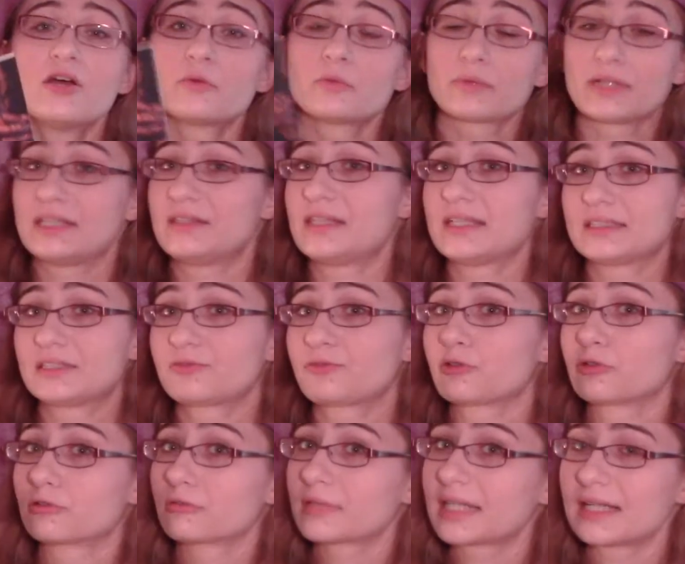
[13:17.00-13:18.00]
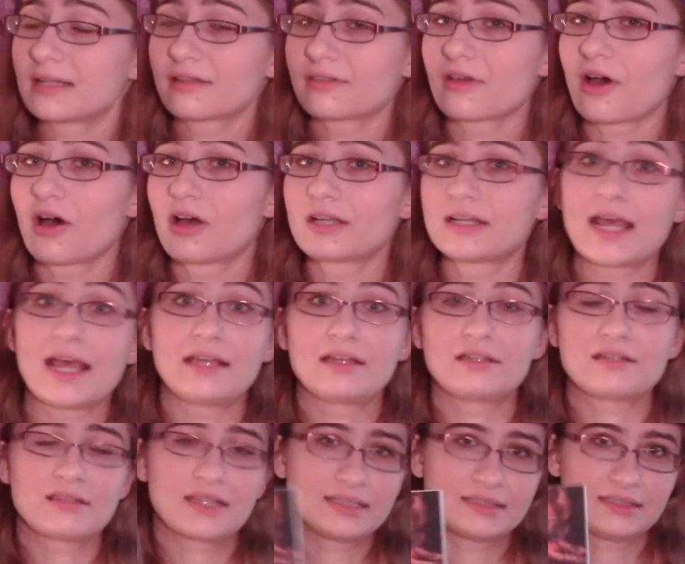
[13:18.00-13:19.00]
read this for a readathon,
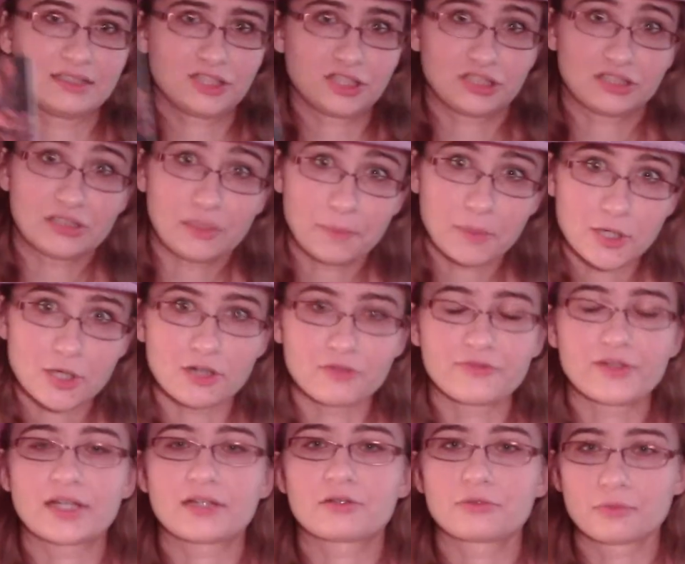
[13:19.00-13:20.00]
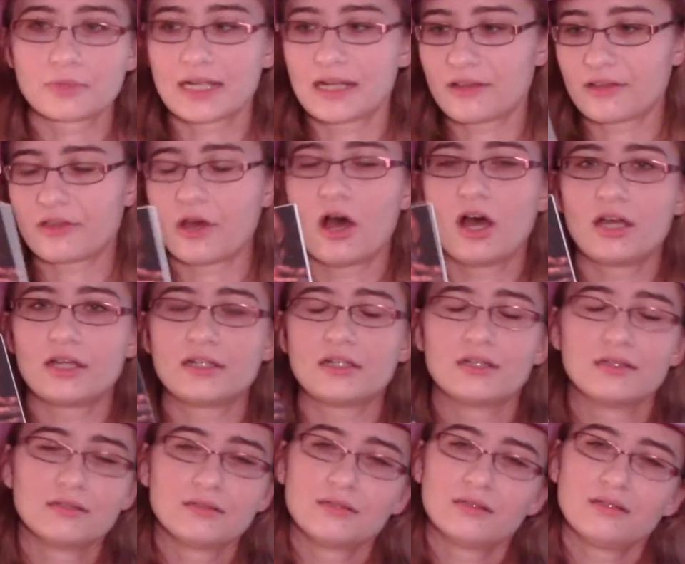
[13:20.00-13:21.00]
and this is just the perfect
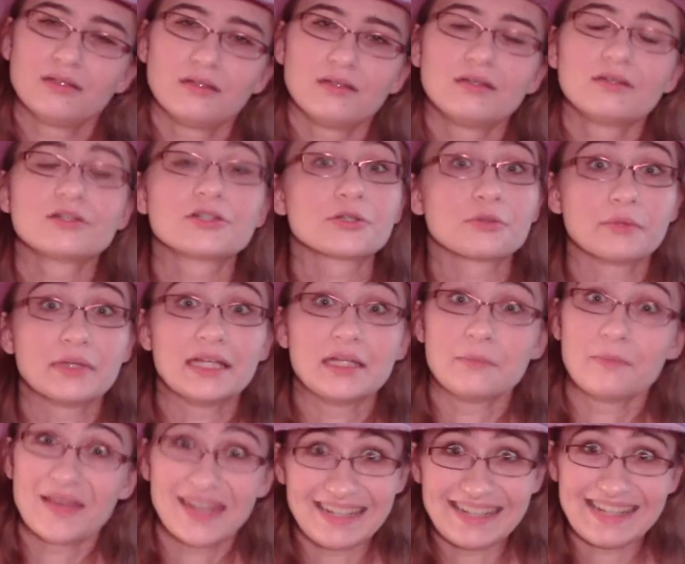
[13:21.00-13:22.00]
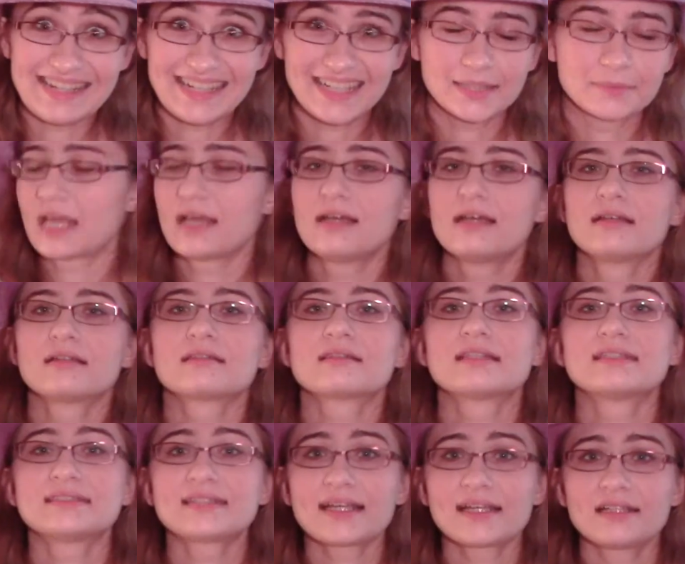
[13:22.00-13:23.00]
readathon to read Binti.
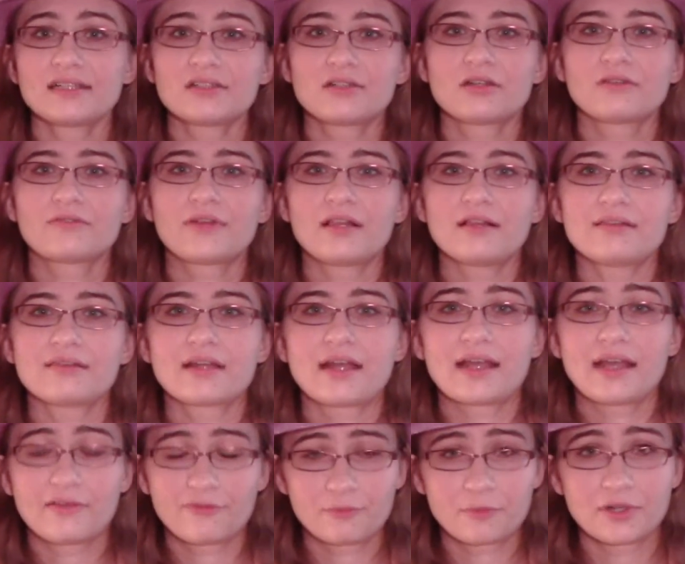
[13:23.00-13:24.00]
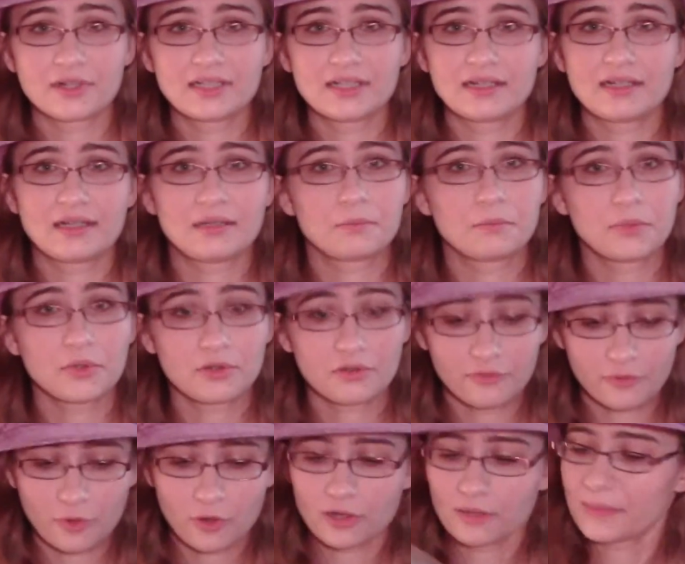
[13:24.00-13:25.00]
The second novella that I have printed in book
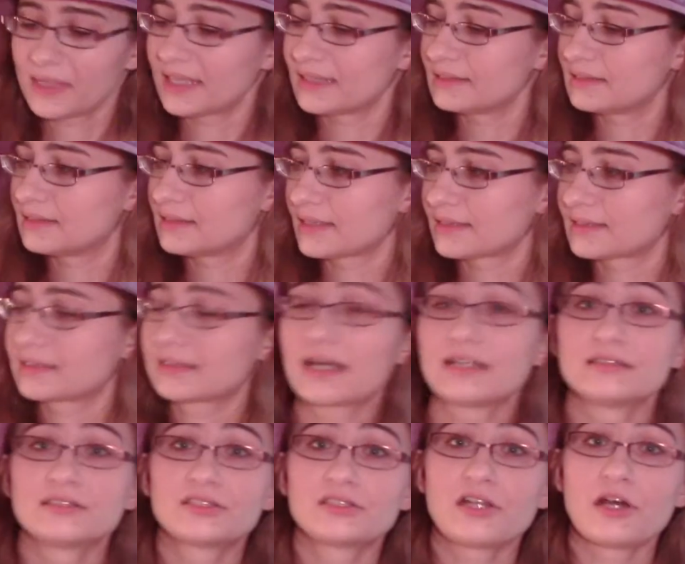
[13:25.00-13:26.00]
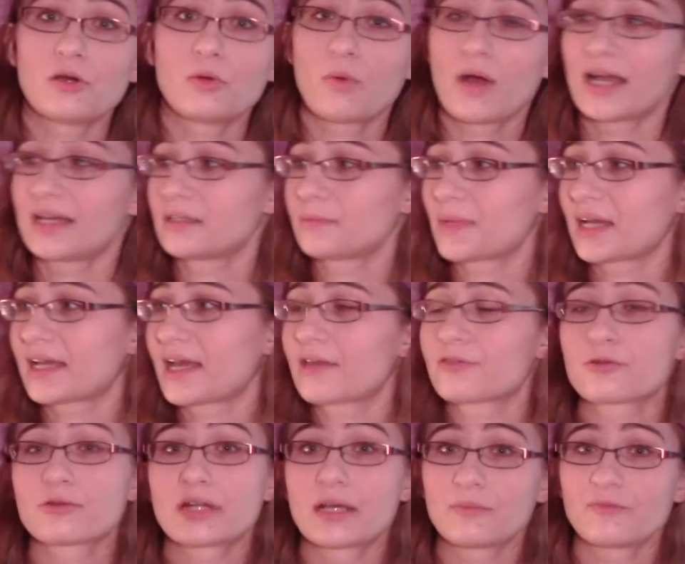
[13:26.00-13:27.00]
form is Six Gun Snow White by
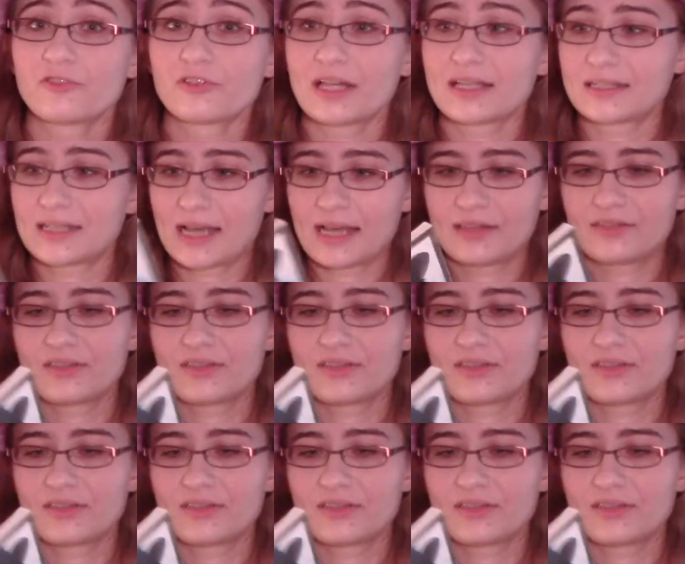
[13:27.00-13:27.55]
Catherynne Valente.